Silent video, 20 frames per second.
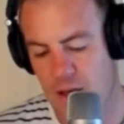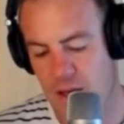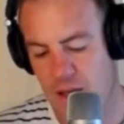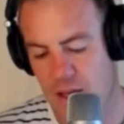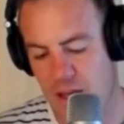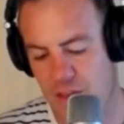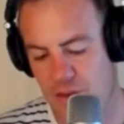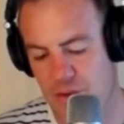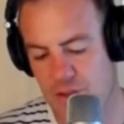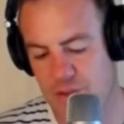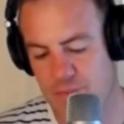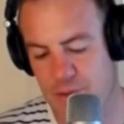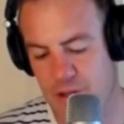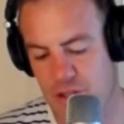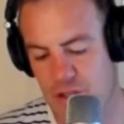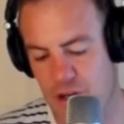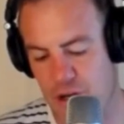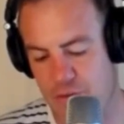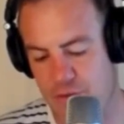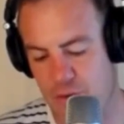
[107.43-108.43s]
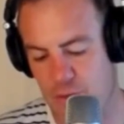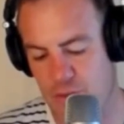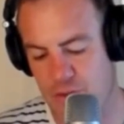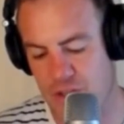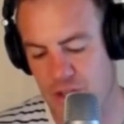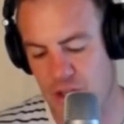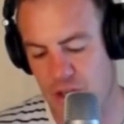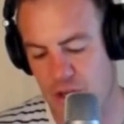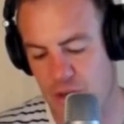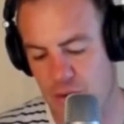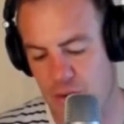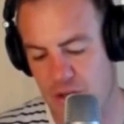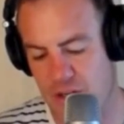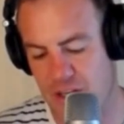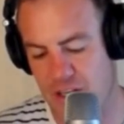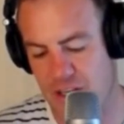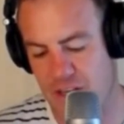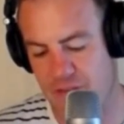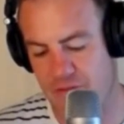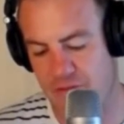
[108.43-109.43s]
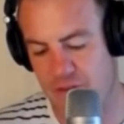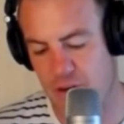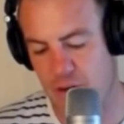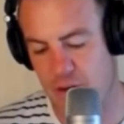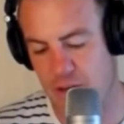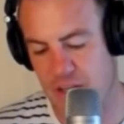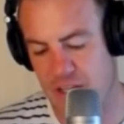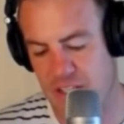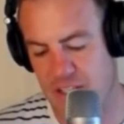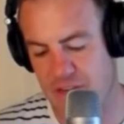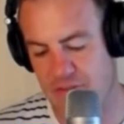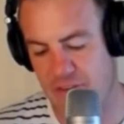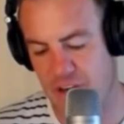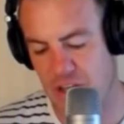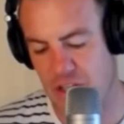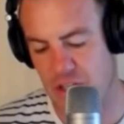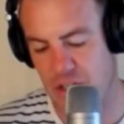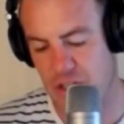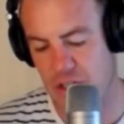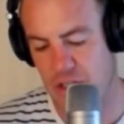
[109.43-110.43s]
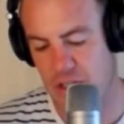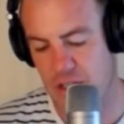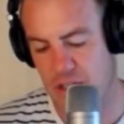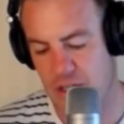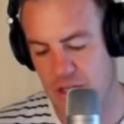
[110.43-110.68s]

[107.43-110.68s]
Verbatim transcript: Guthrie's big trophy was secured in very easy fashion.